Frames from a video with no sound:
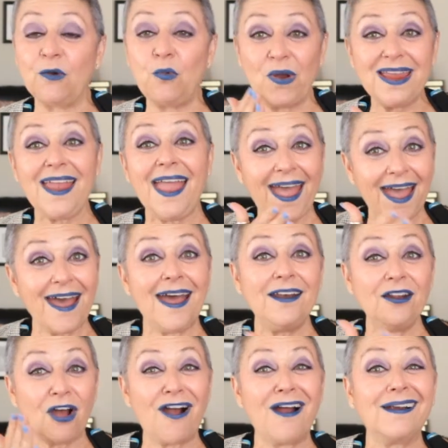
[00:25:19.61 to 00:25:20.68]
We
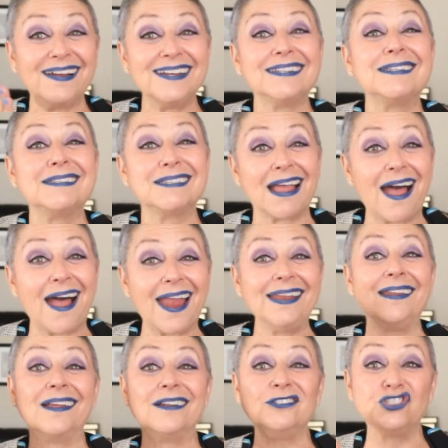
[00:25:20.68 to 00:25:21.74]
had our
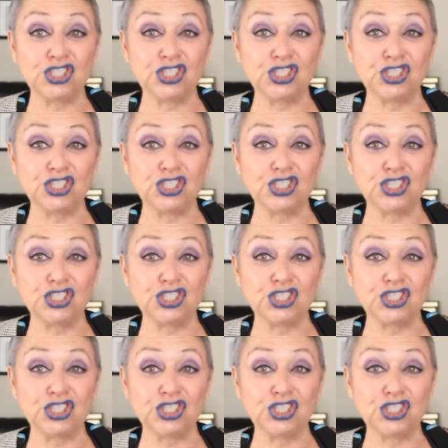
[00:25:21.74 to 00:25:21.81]
assigned